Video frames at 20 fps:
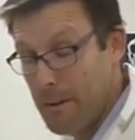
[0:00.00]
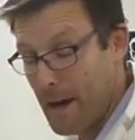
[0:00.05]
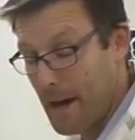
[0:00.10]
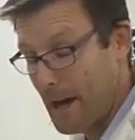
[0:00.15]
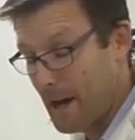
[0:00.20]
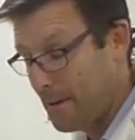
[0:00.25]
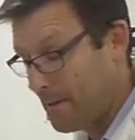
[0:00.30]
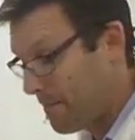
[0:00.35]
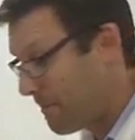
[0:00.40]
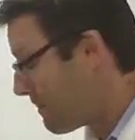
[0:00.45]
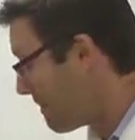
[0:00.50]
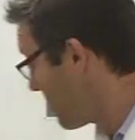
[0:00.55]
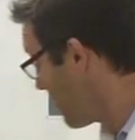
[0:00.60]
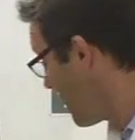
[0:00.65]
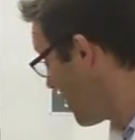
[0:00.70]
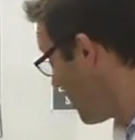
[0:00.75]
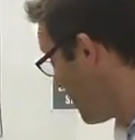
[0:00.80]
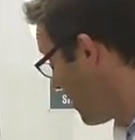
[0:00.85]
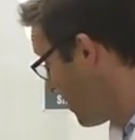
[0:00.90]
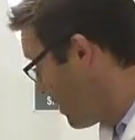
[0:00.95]
bad.
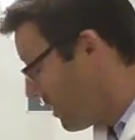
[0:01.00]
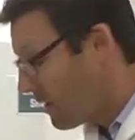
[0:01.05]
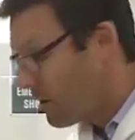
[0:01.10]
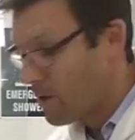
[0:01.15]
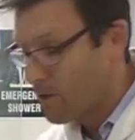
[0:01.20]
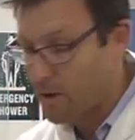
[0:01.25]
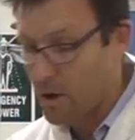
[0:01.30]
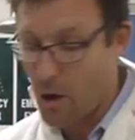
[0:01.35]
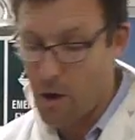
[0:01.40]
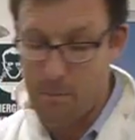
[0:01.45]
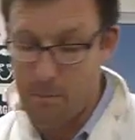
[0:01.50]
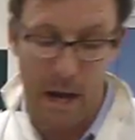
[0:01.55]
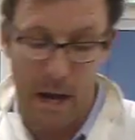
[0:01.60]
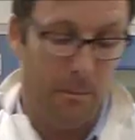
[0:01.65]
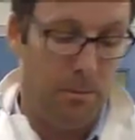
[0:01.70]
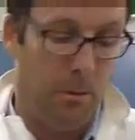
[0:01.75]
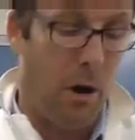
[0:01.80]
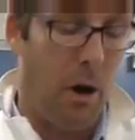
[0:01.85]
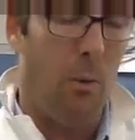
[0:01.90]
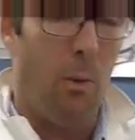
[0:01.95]
So I'll
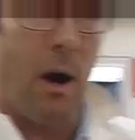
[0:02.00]
make my